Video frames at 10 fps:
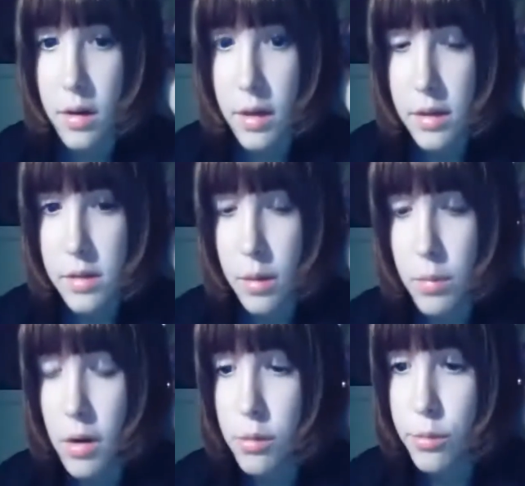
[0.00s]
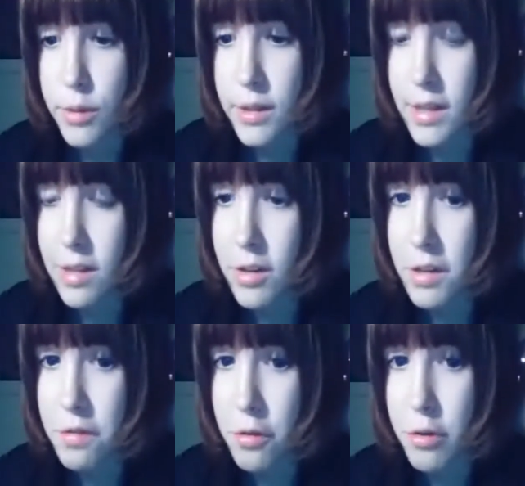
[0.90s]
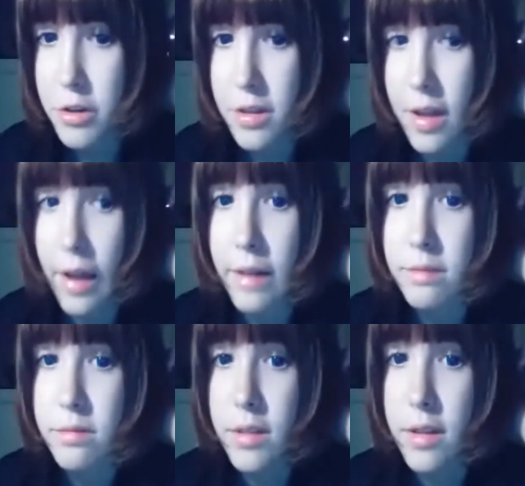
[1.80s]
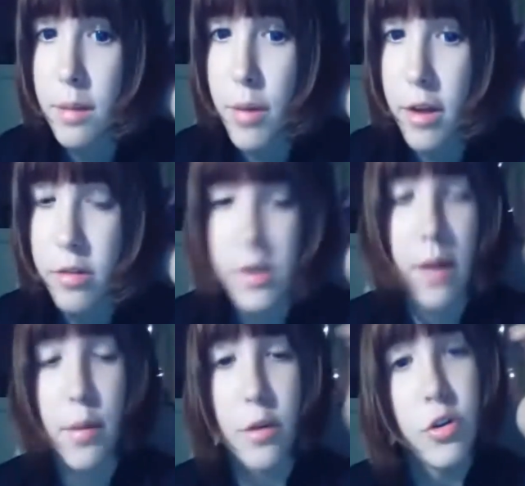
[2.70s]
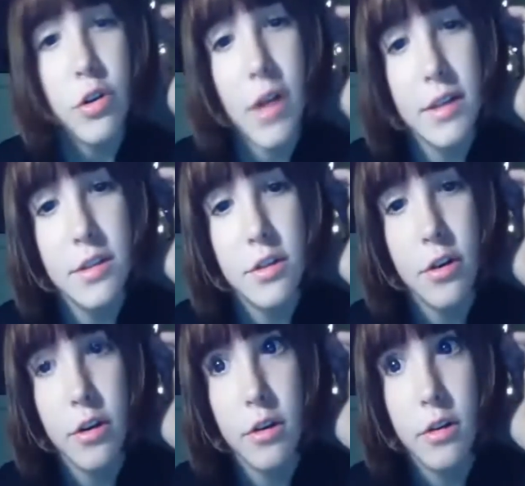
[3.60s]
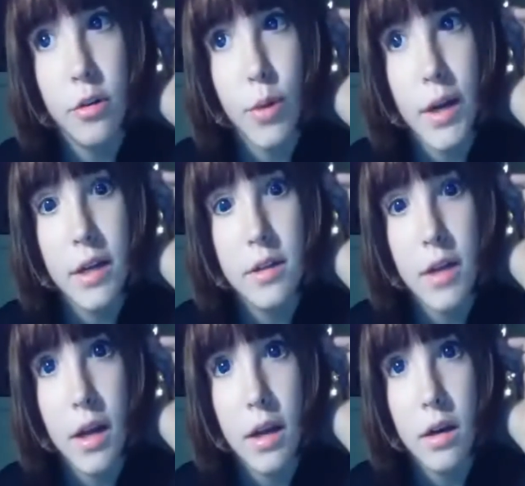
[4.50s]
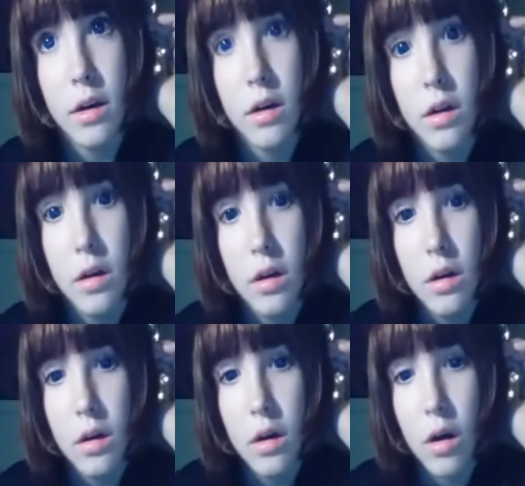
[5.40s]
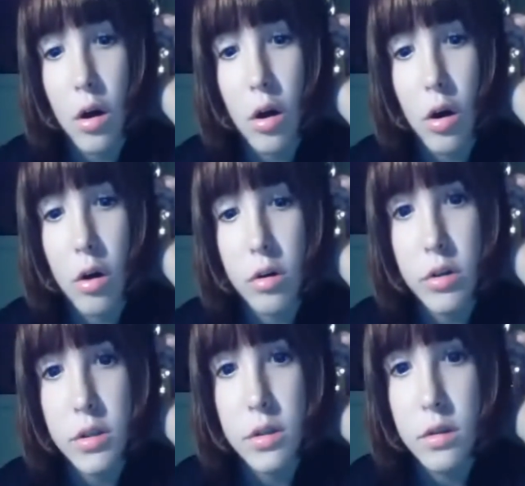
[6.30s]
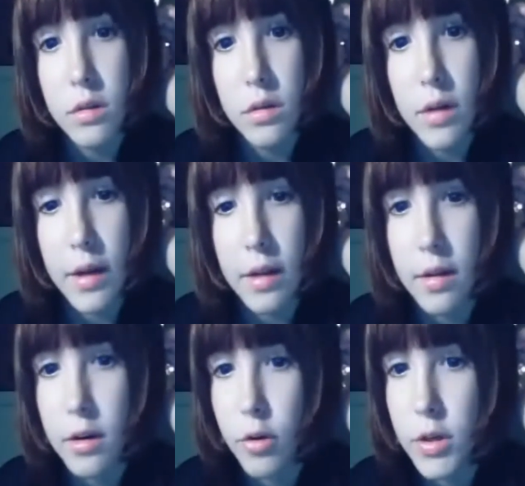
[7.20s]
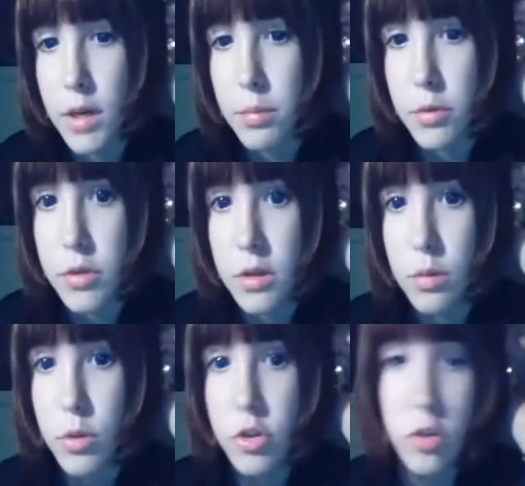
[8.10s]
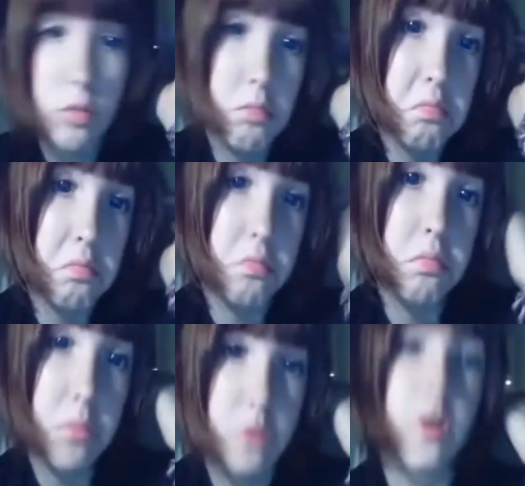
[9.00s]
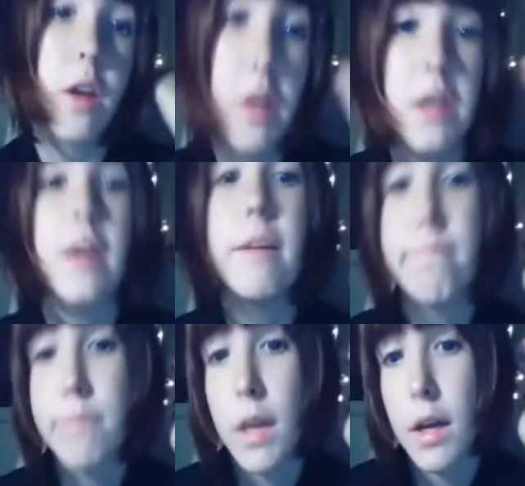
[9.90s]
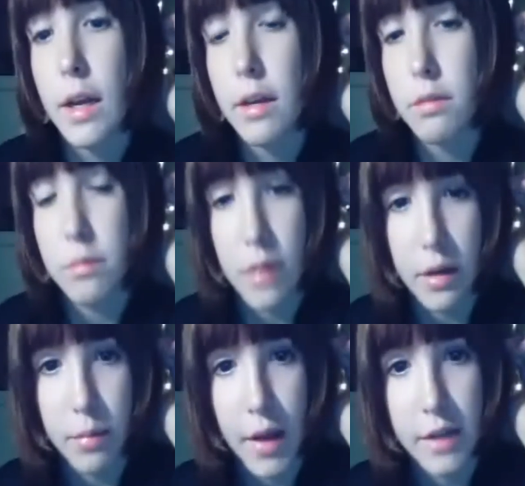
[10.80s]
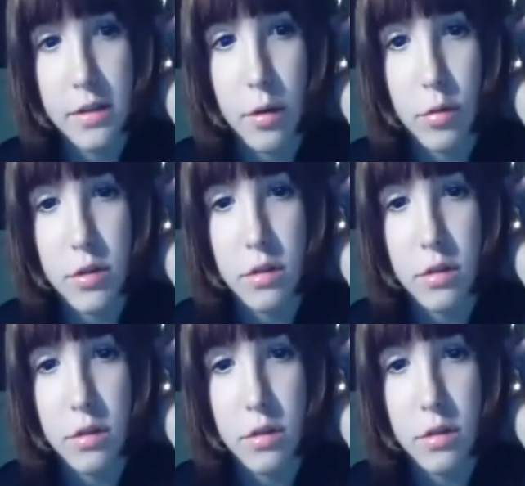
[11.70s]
So I'm not really looking forward to that. And then my other 2 classes are grade 10 art and then grade 10 music, which is kind of like, yep, I can pass those and